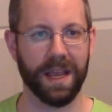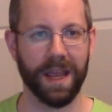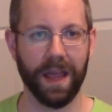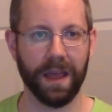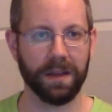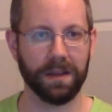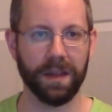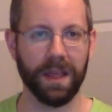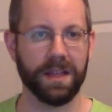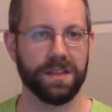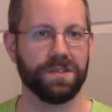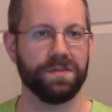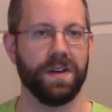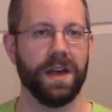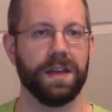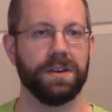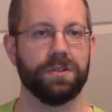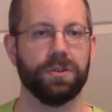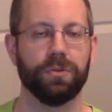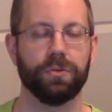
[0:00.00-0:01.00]
and that's
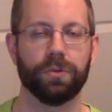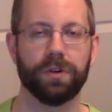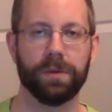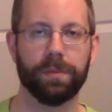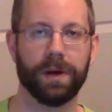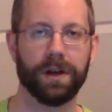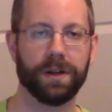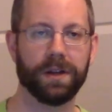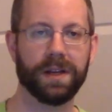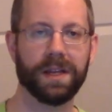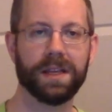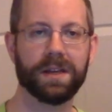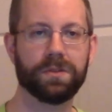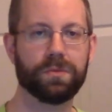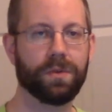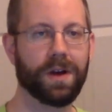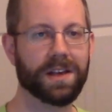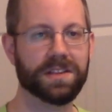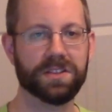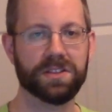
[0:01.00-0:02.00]
fine, don't worry about it.
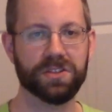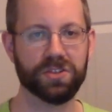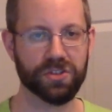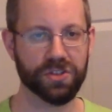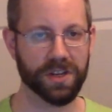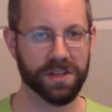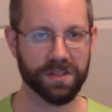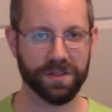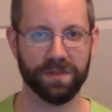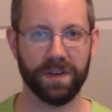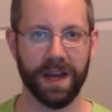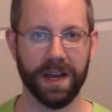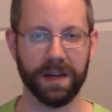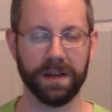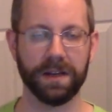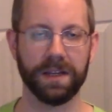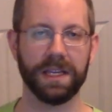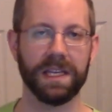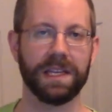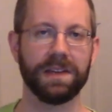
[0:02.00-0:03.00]
Rosin's just
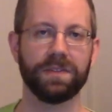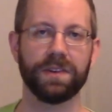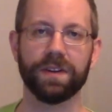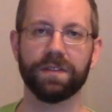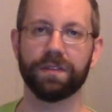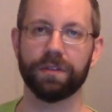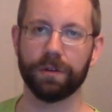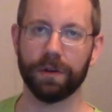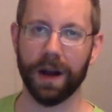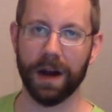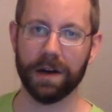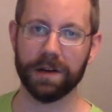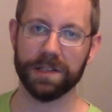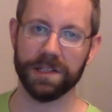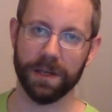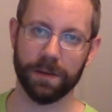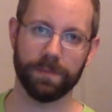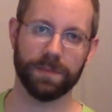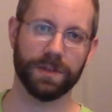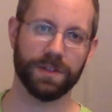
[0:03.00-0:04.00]
fine, even if there are
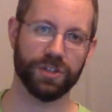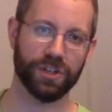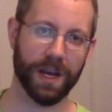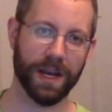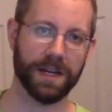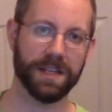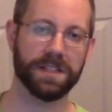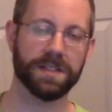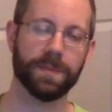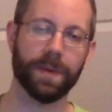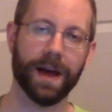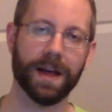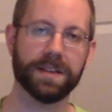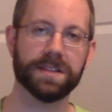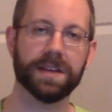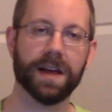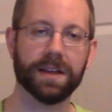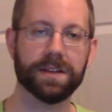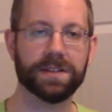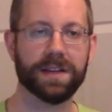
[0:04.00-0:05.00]
some shiny
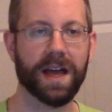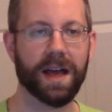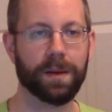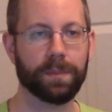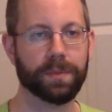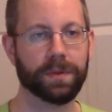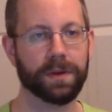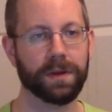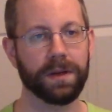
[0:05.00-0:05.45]
spots on top.